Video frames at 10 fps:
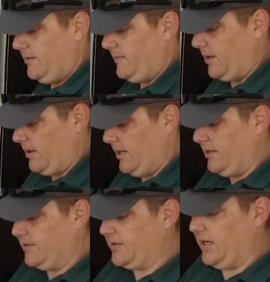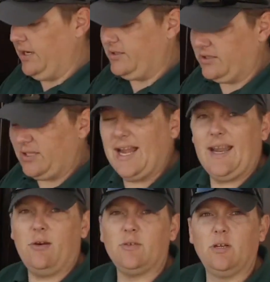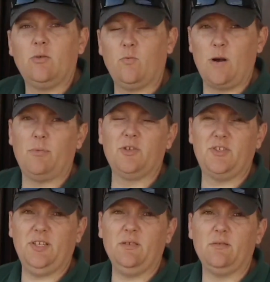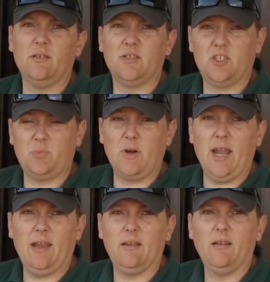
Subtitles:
There is a slide out rubber seal spray.